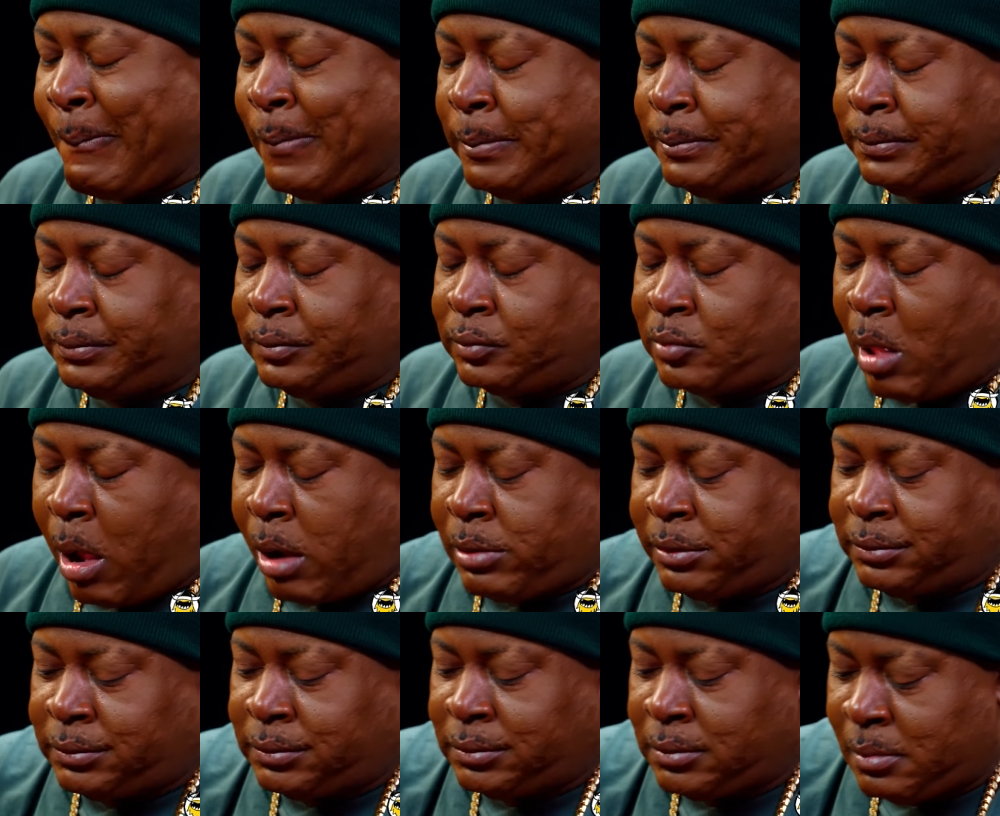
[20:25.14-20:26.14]
Oh, how you
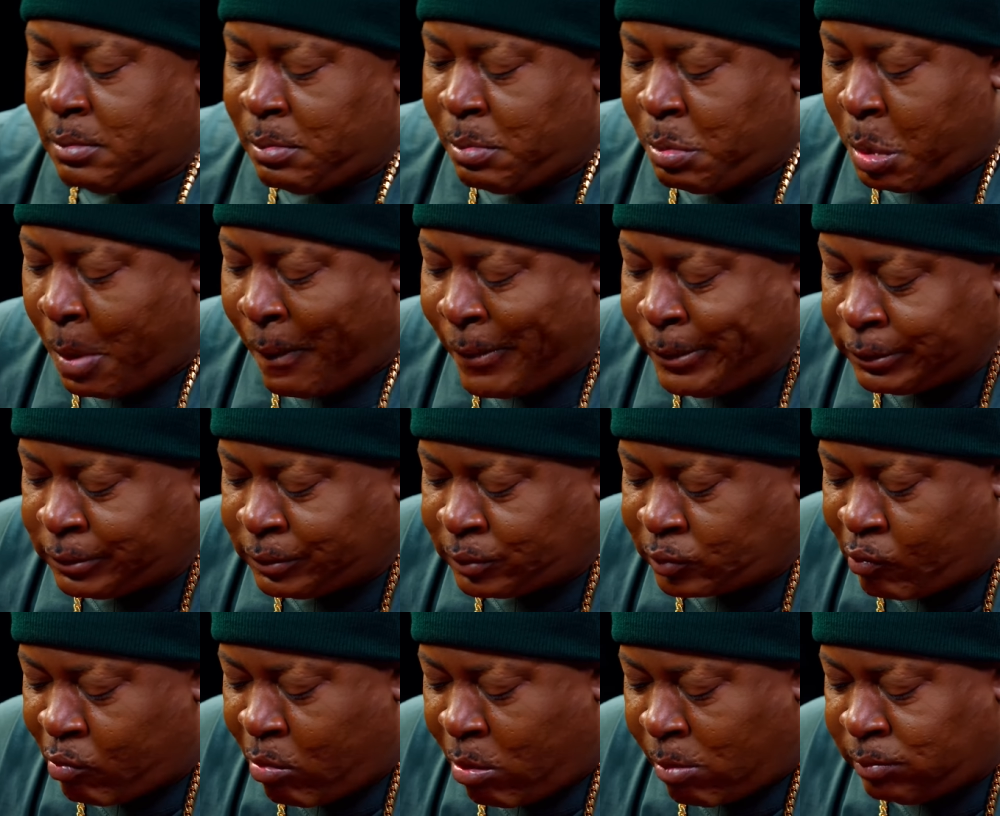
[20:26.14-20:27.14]
doing, Miss Parker?
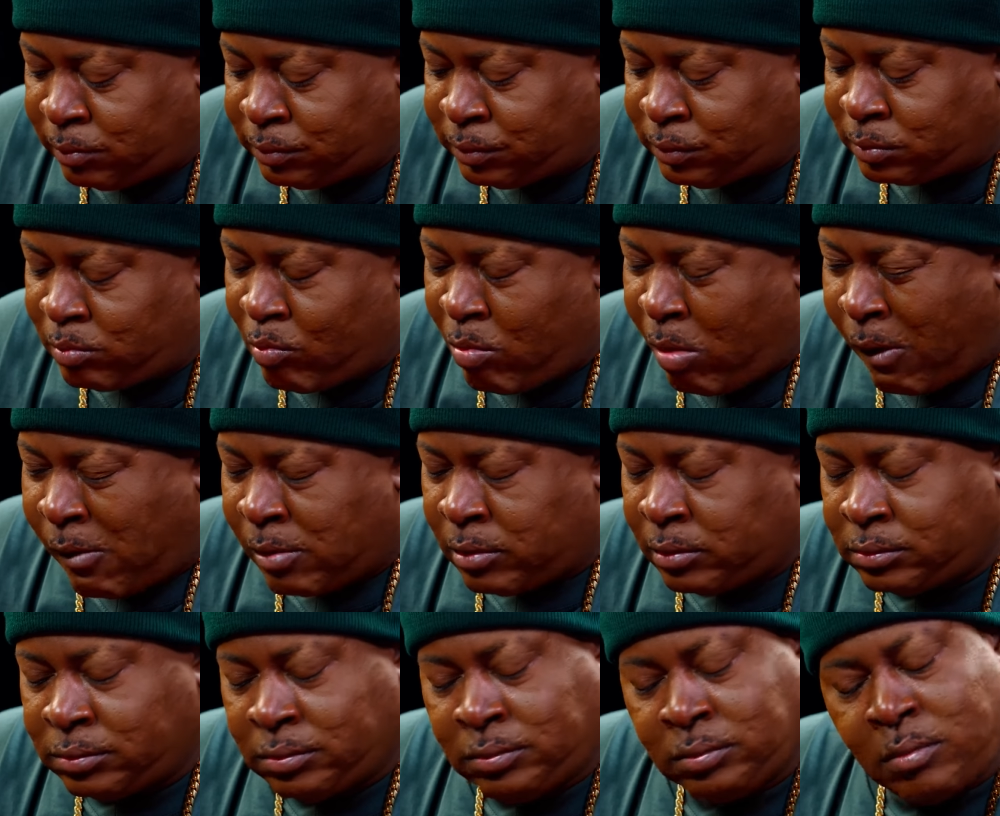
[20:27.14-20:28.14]
Miss, Miss Parker.
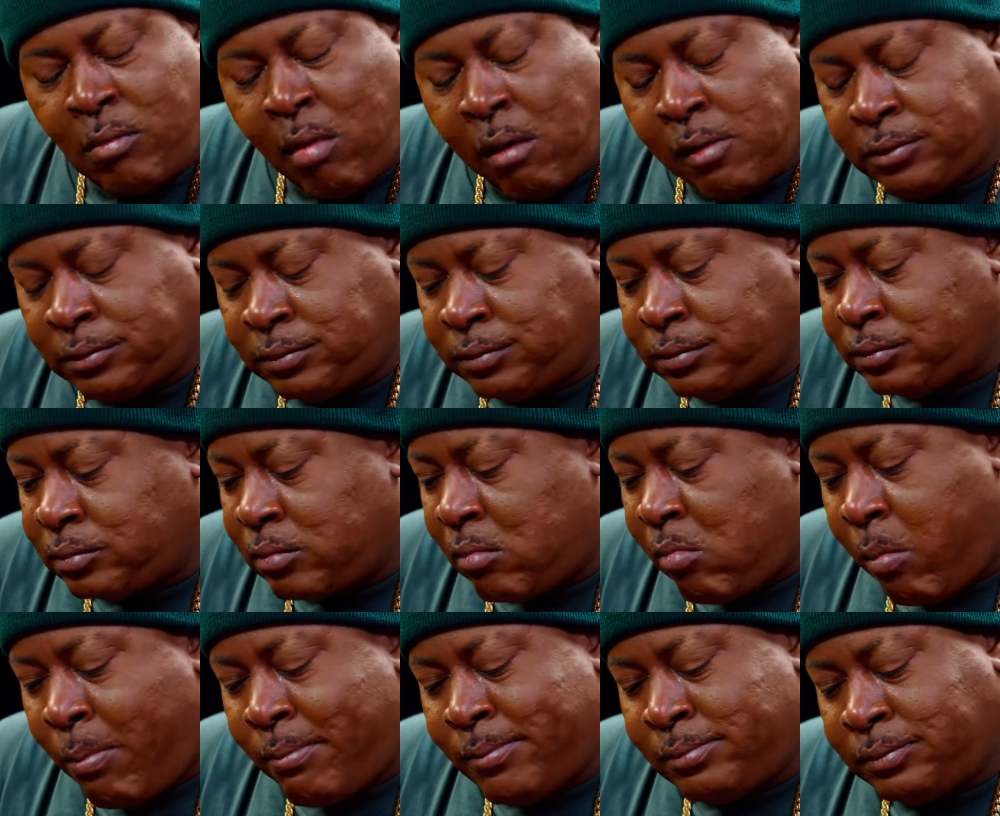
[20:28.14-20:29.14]
Oh, how you
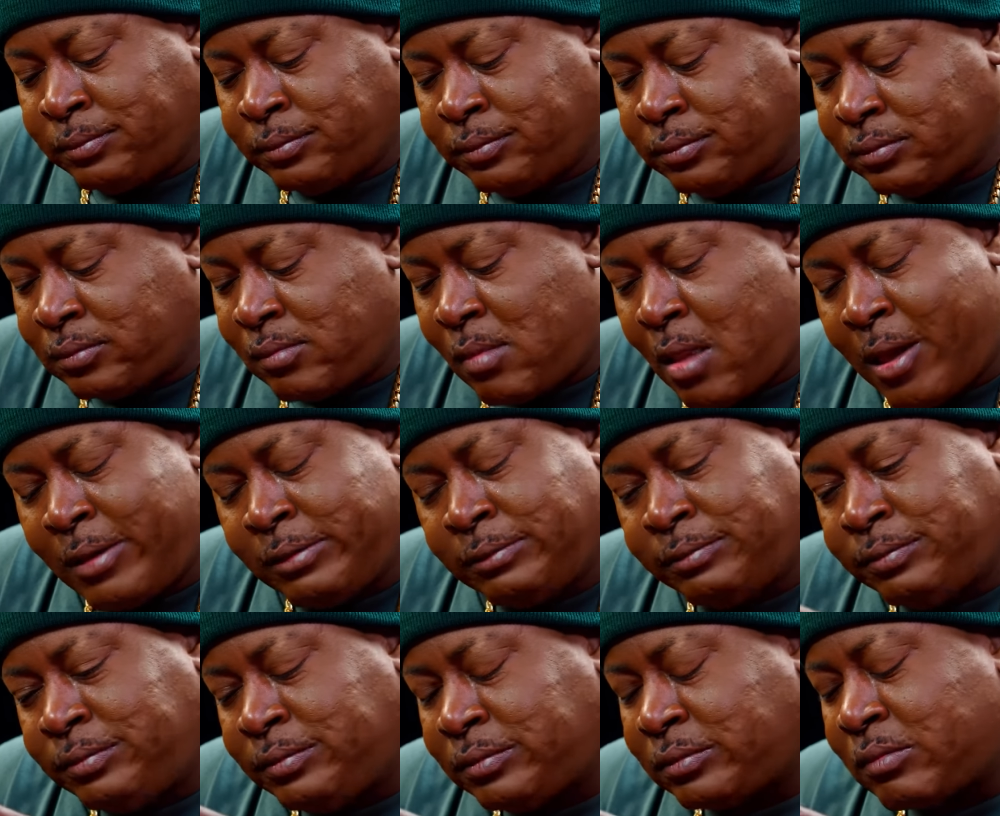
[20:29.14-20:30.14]
doing, Miss
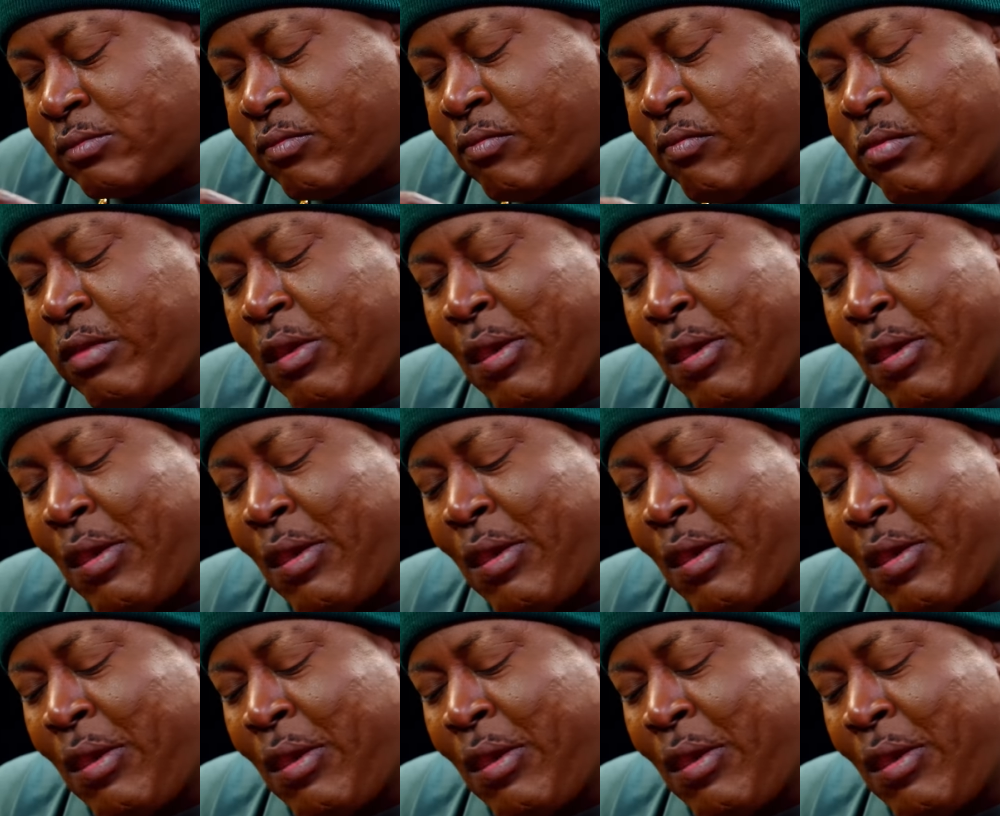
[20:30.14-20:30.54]
Parker?